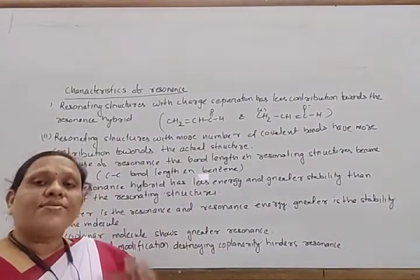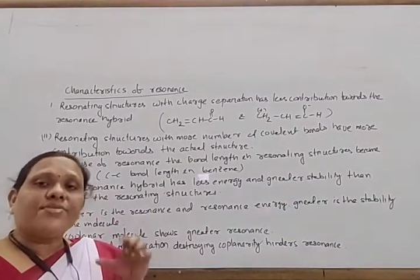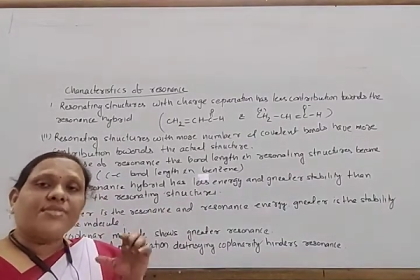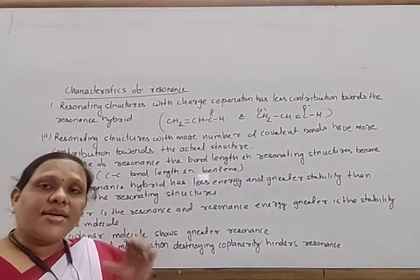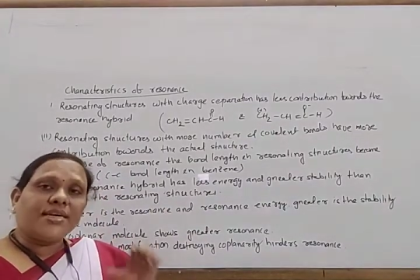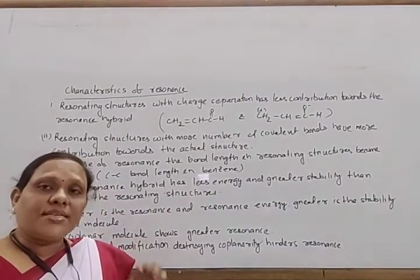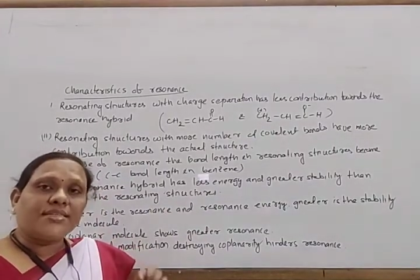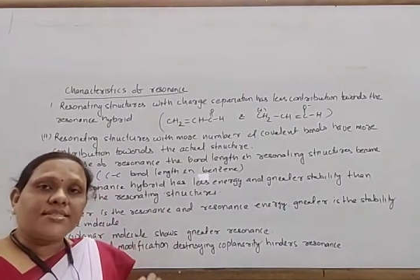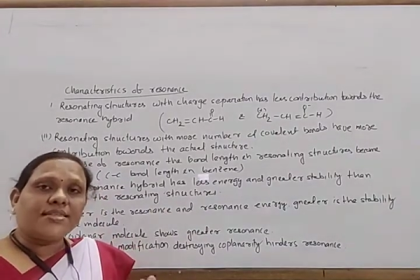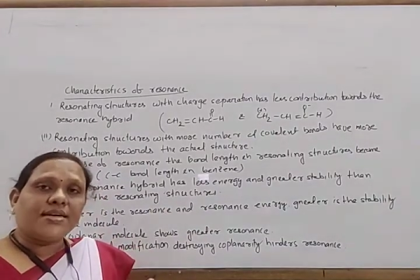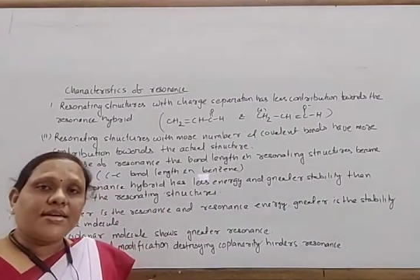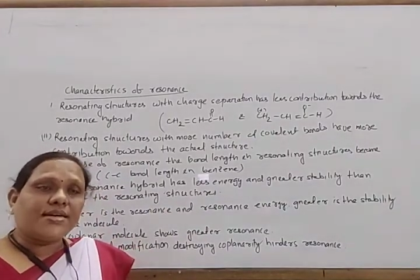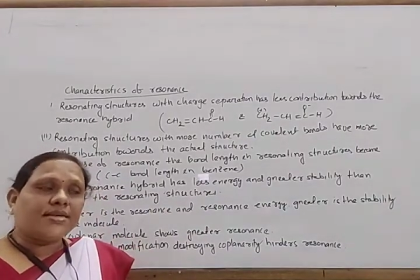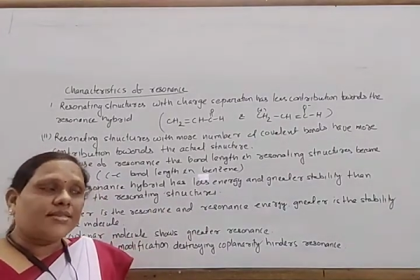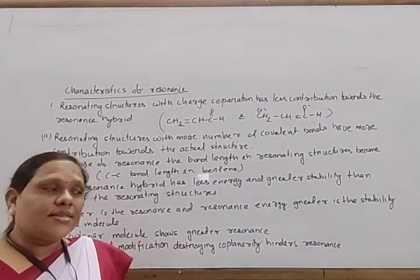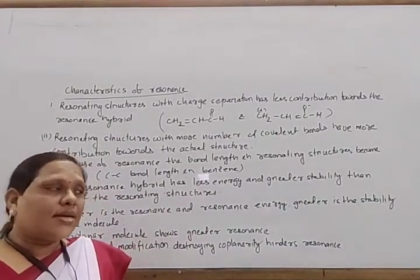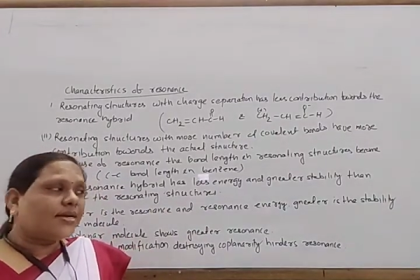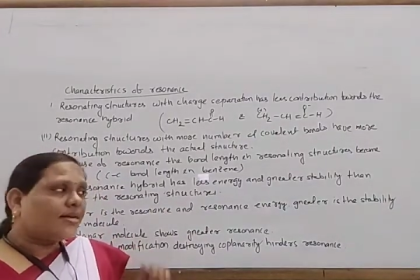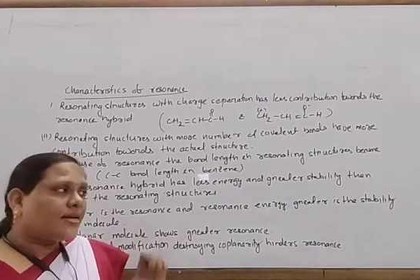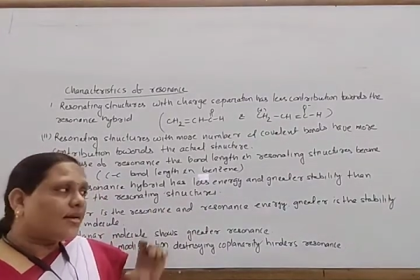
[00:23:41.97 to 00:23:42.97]
Thus,
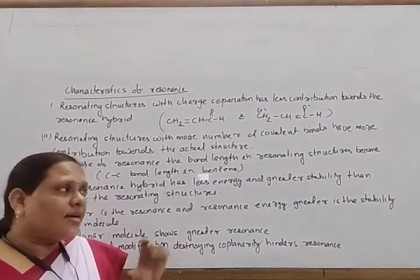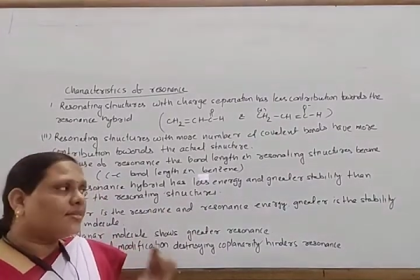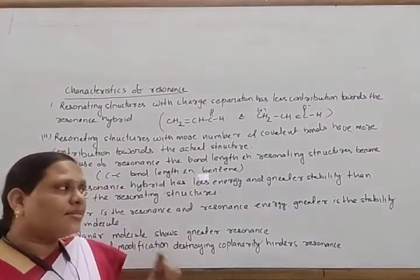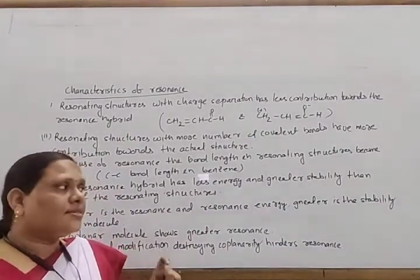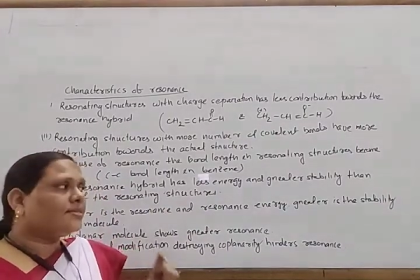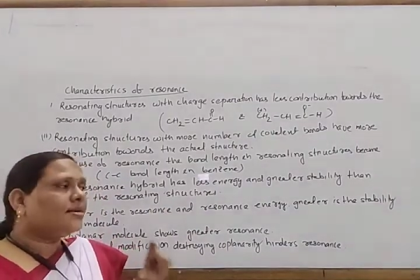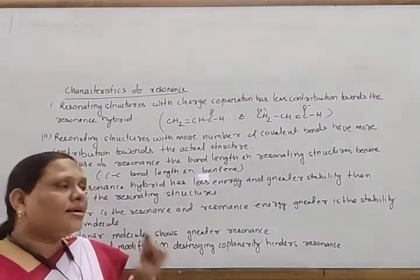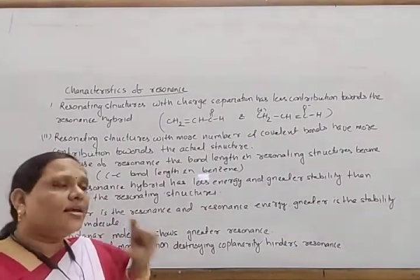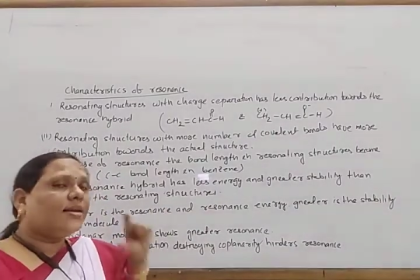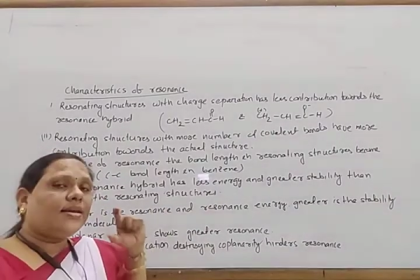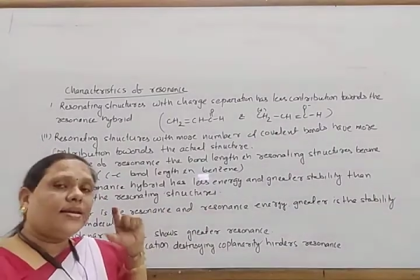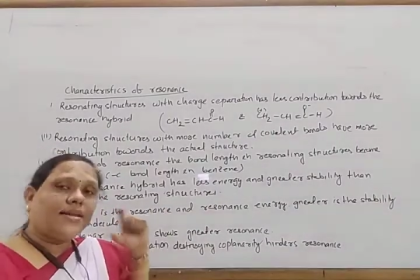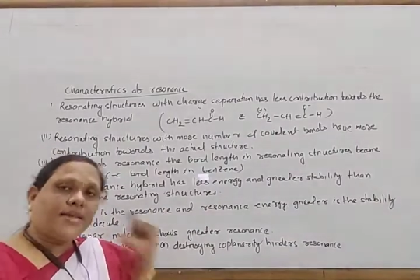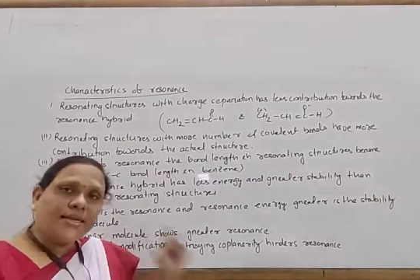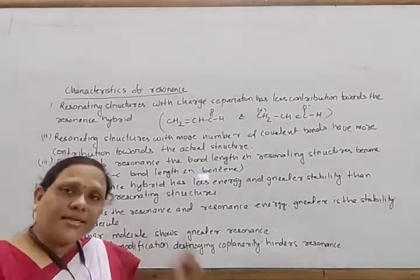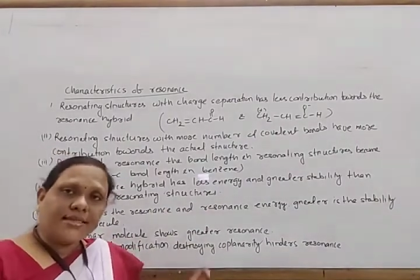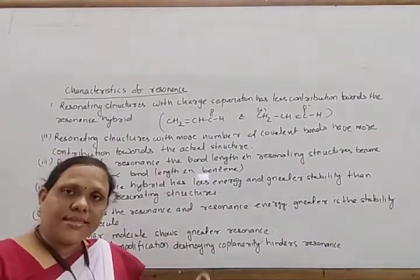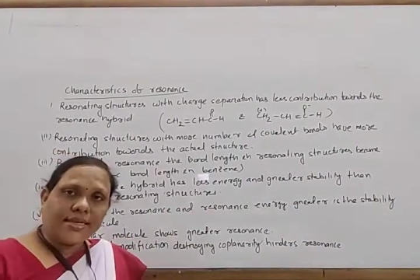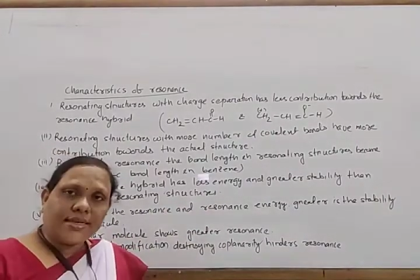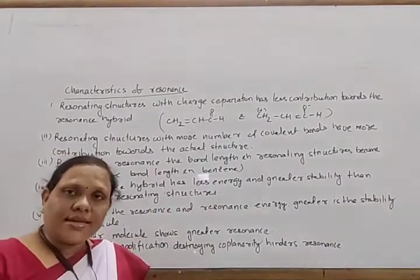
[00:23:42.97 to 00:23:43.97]
that has
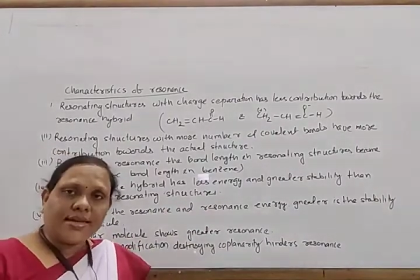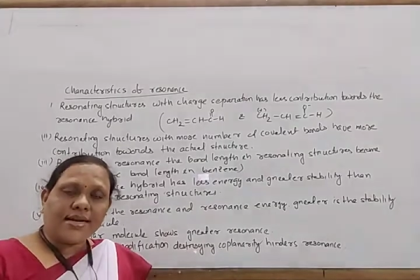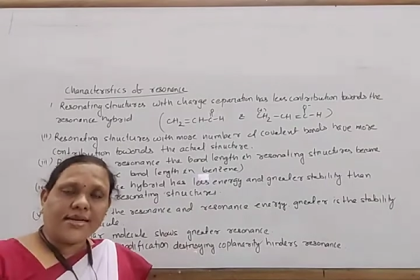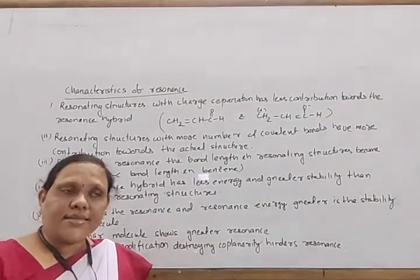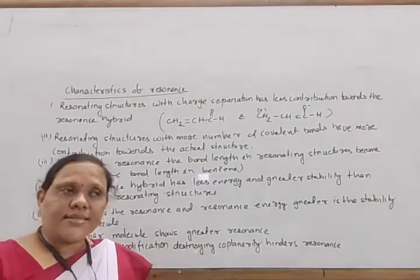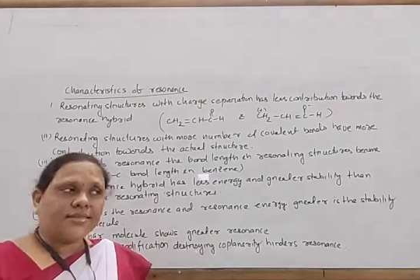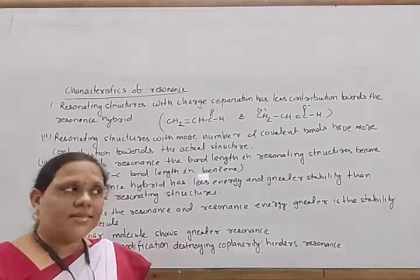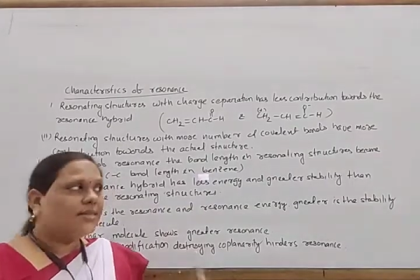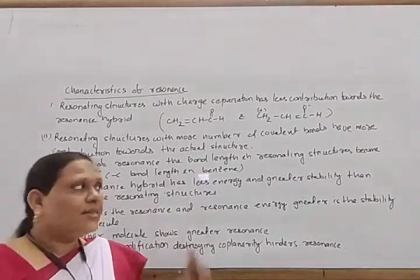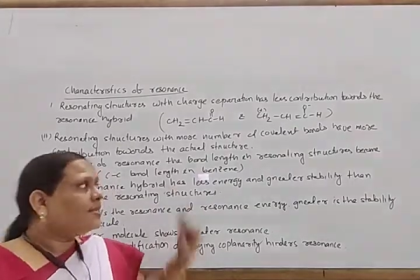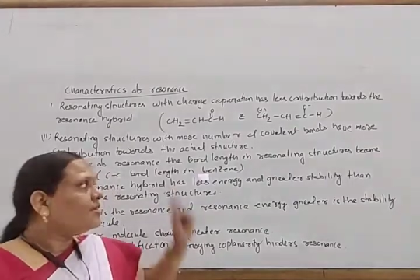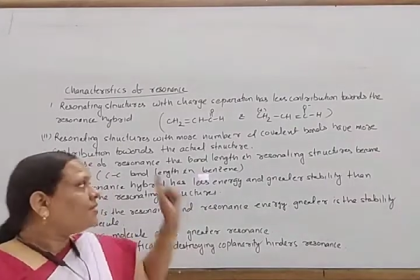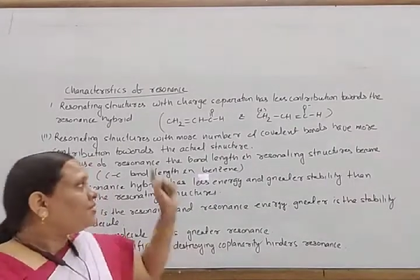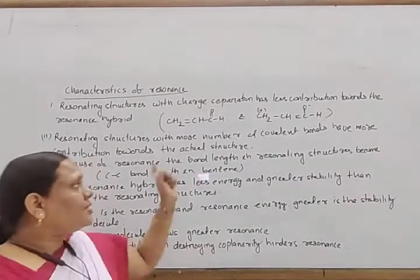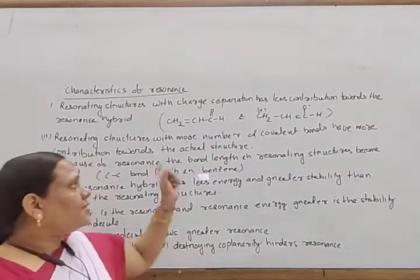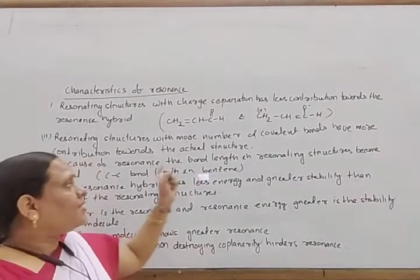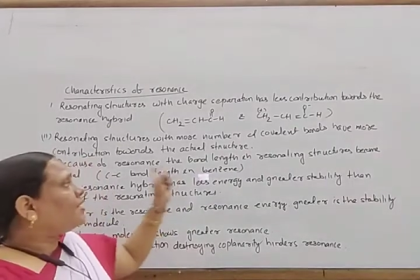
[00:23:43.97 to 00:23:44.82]
less energy